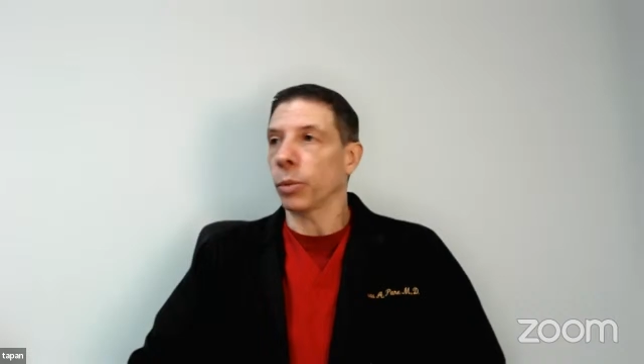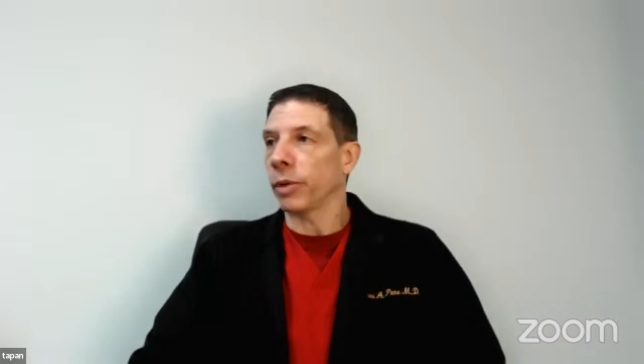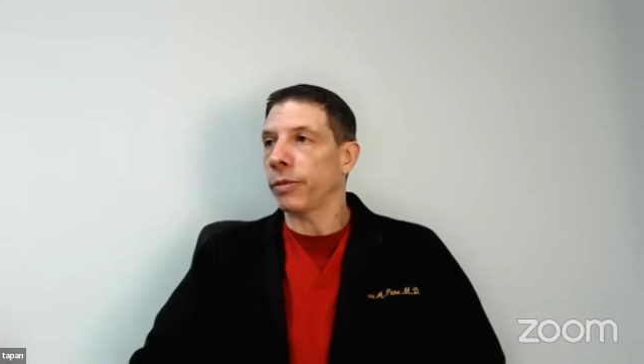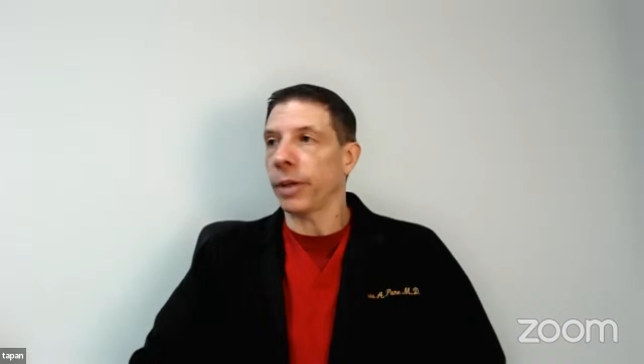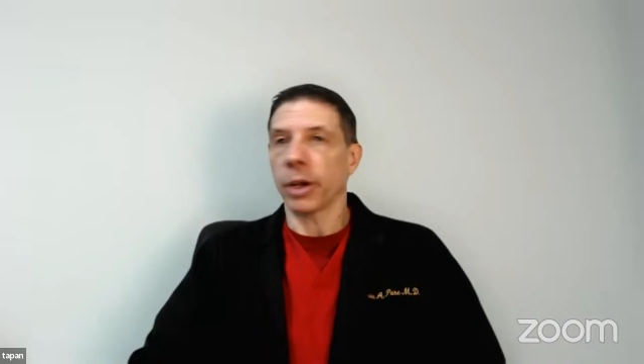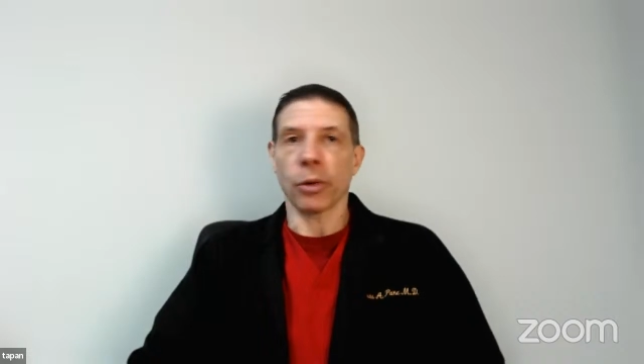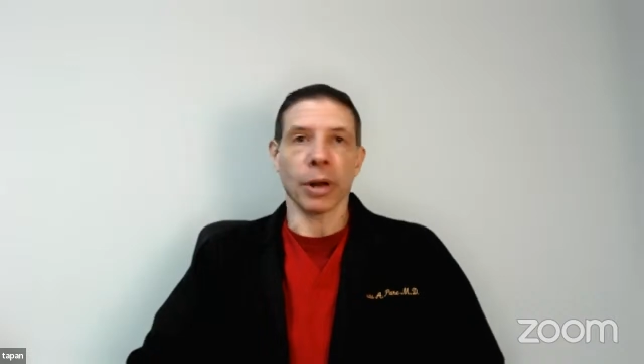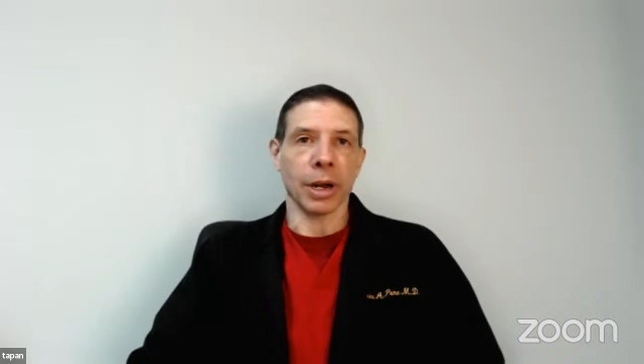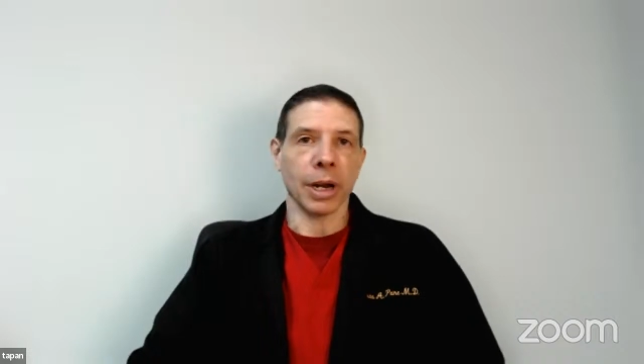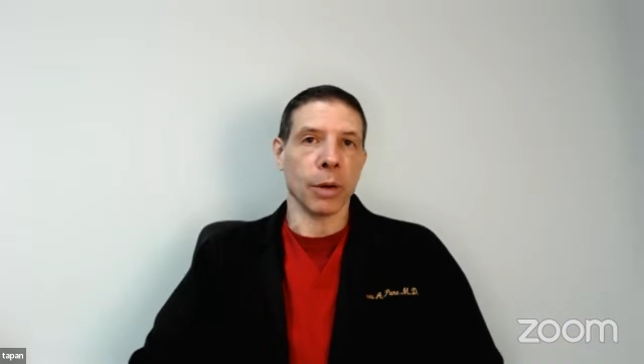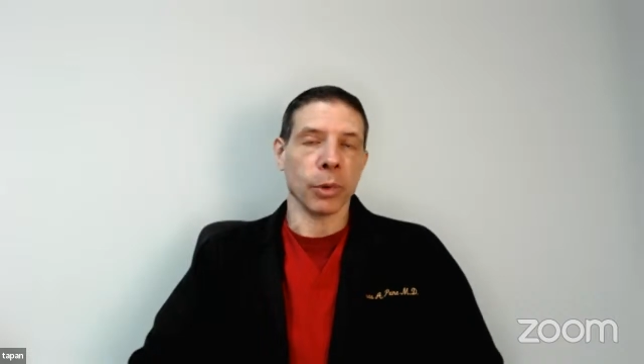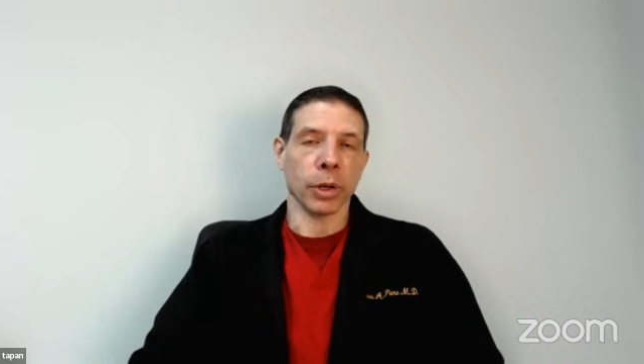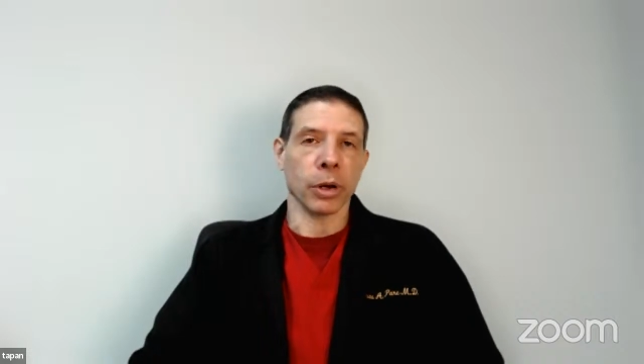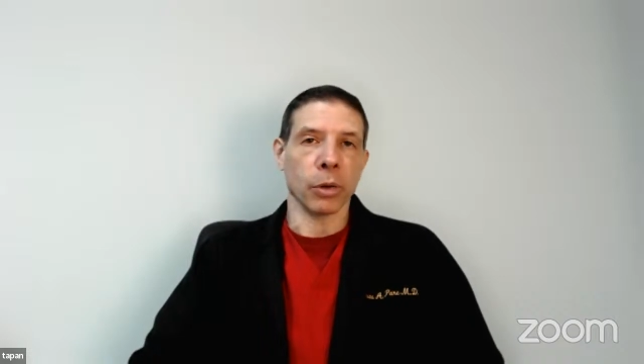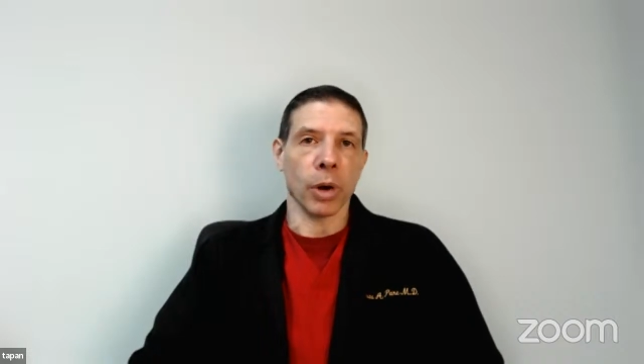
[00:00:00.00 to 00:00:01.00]
We figure out how
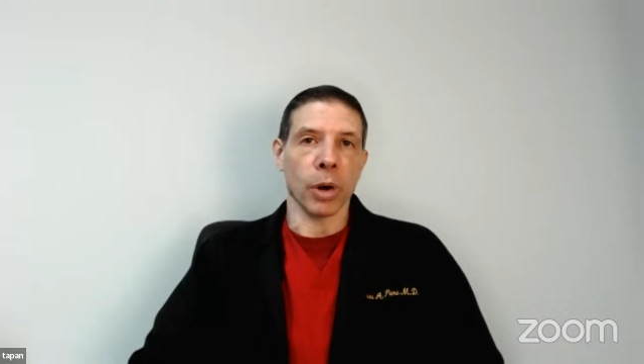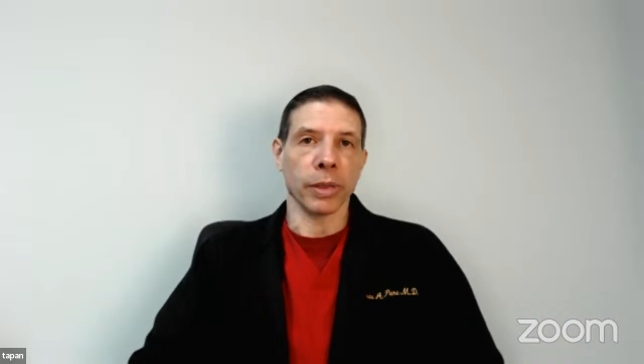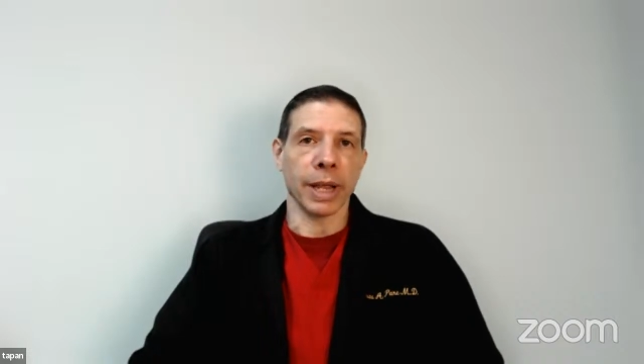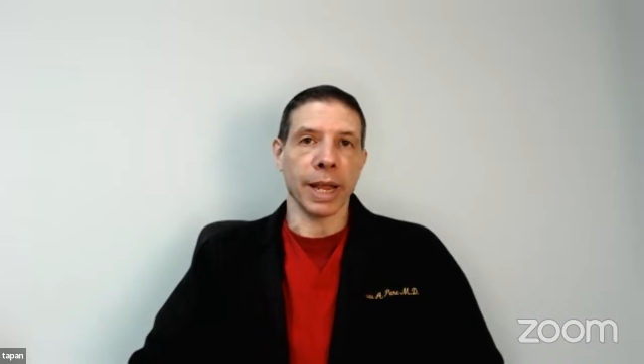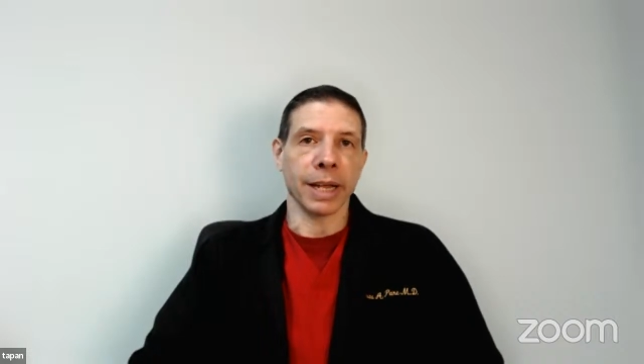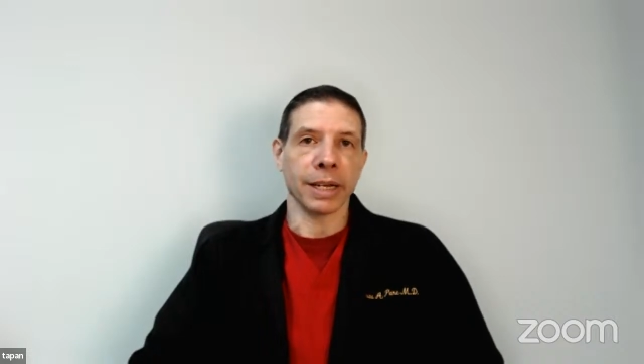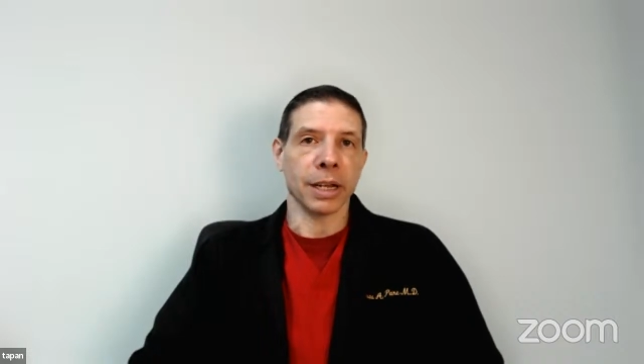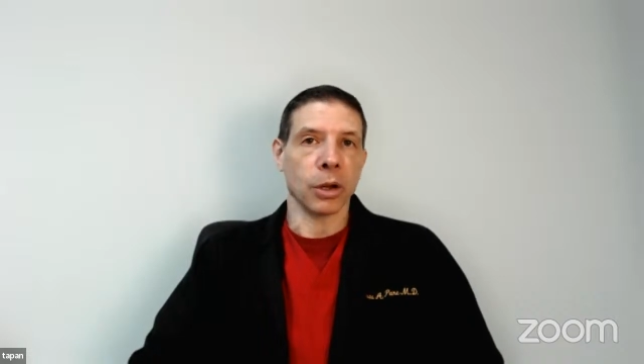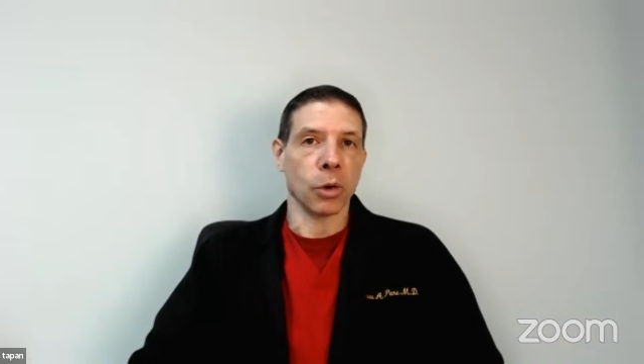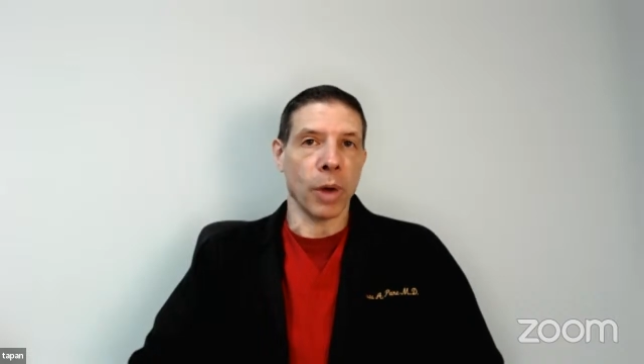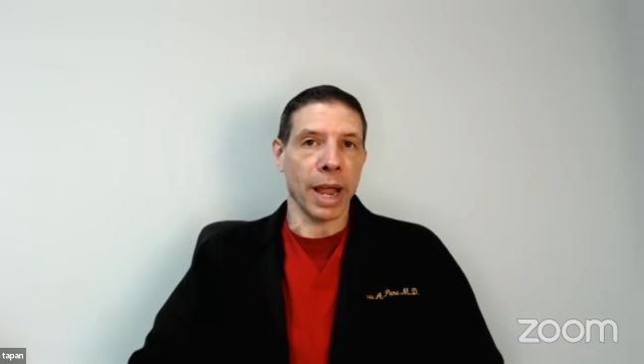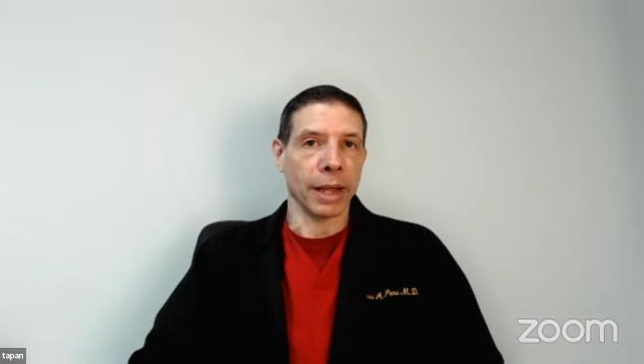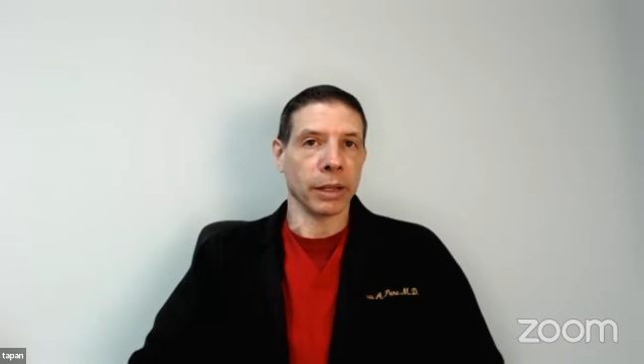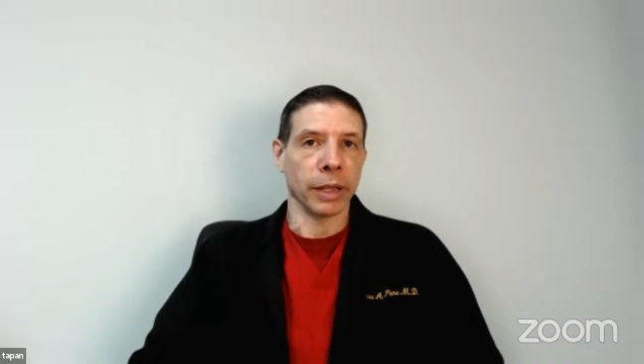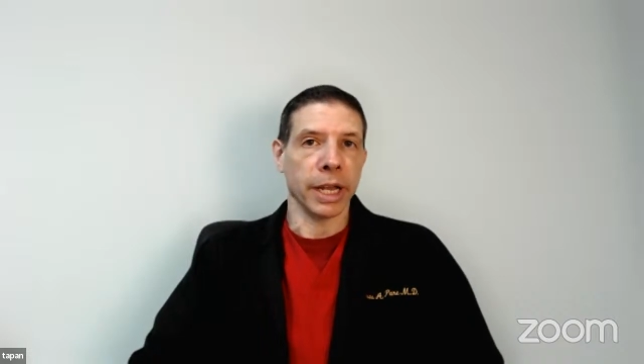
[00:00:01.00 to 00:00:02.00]
we're going to run the
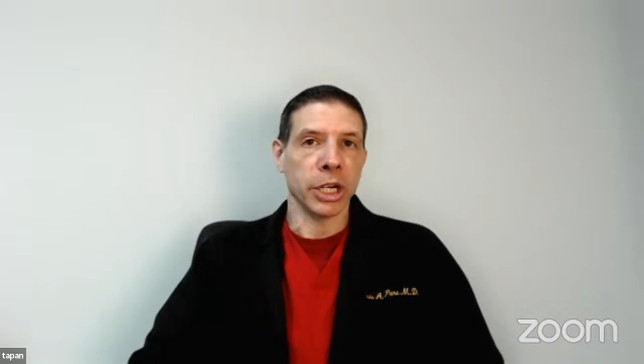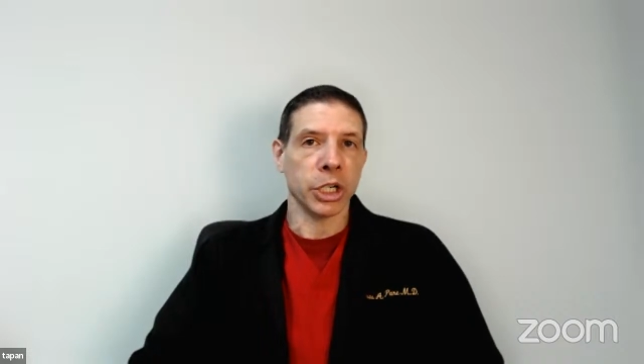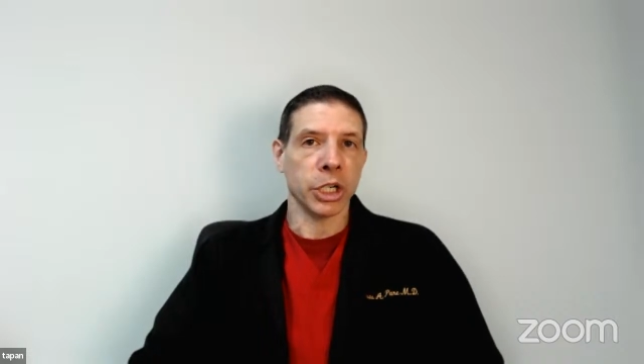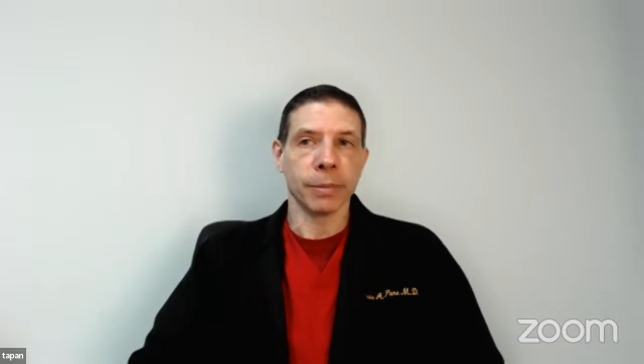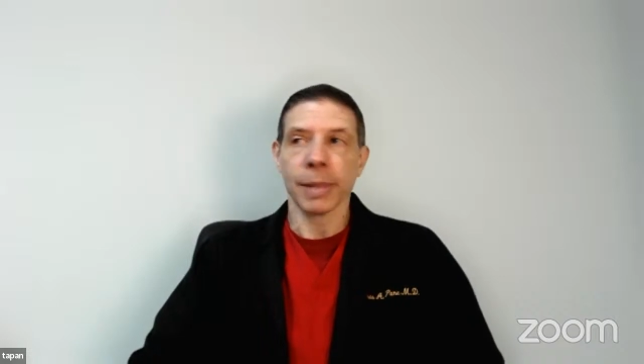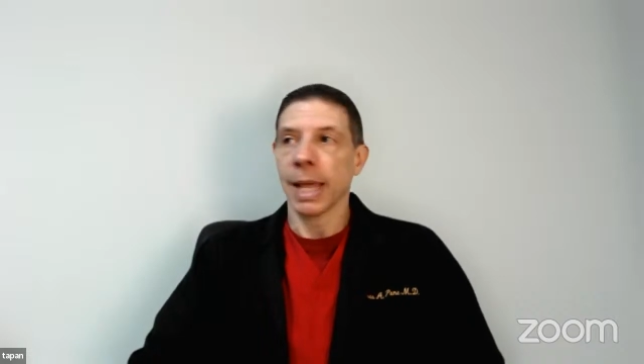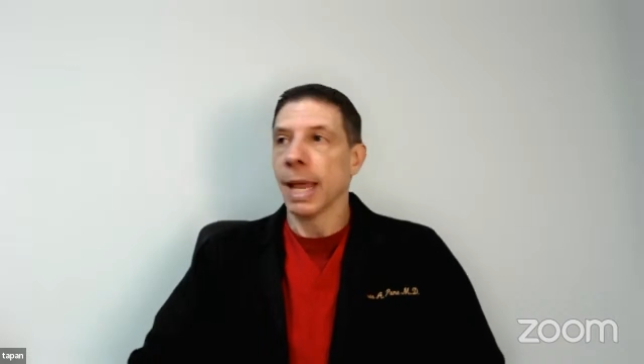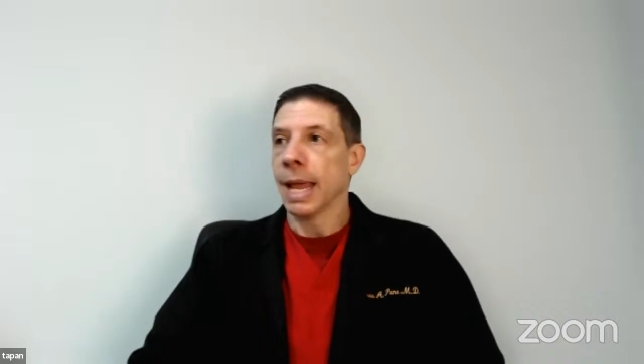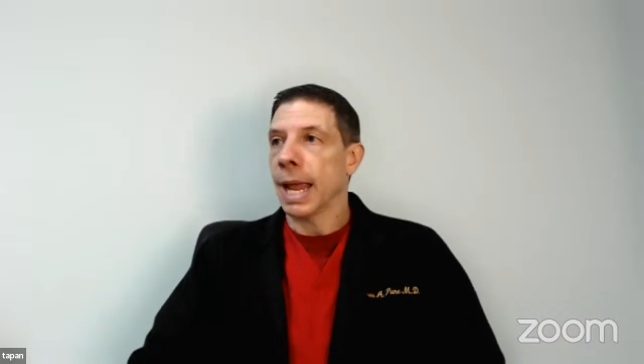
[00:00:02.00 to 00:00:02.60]
anticoagulation,